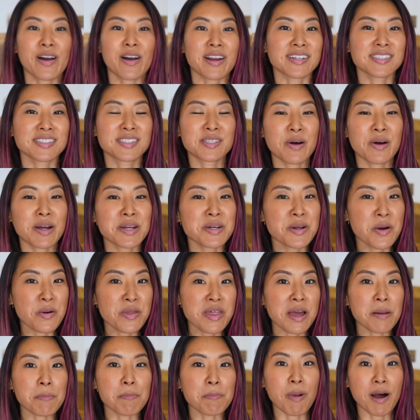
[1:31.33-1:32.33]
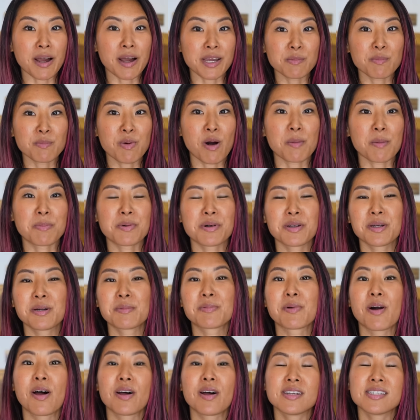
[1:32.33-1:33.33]
right, so I know that buying property
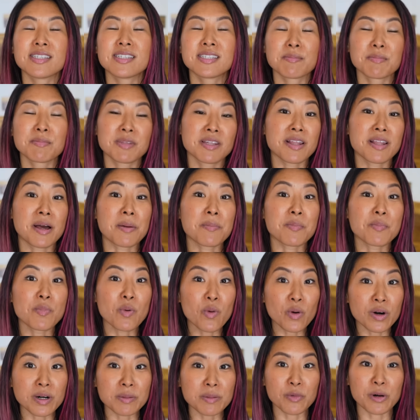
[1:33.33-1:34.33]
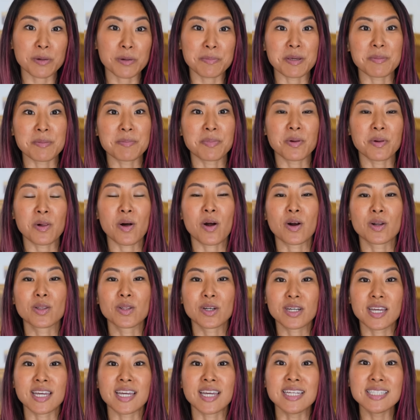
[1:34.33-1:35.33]
abroad is something that more and more people are
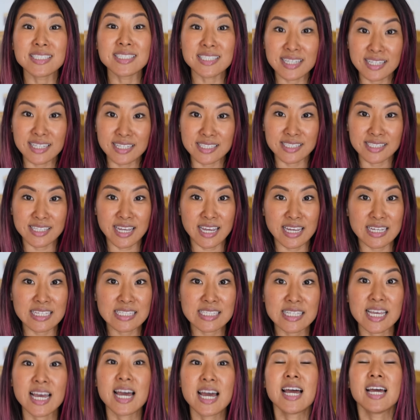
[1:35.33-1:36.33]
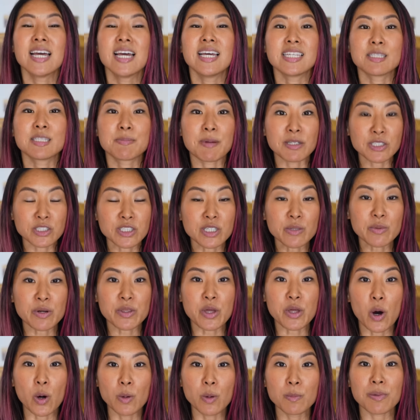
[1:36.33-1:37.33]
looking into these days, especially with
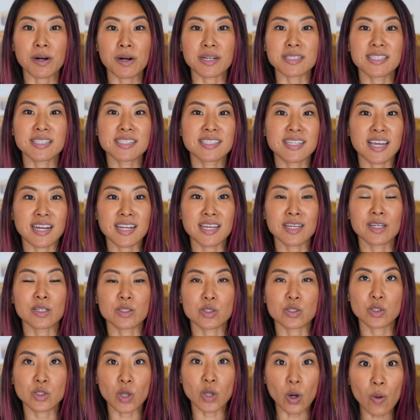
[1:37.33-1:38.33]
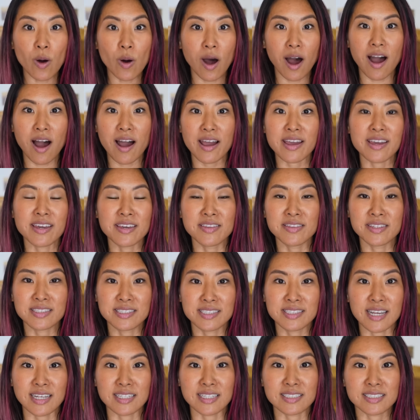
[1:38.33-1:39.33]
home prices getting so high in the
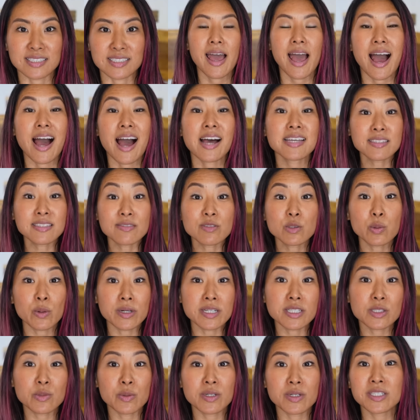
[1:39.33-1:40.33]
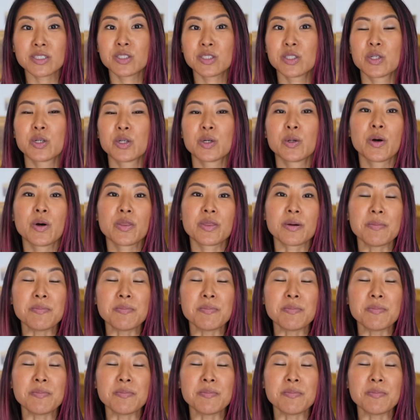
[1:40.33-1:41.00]
States. As of 2022, the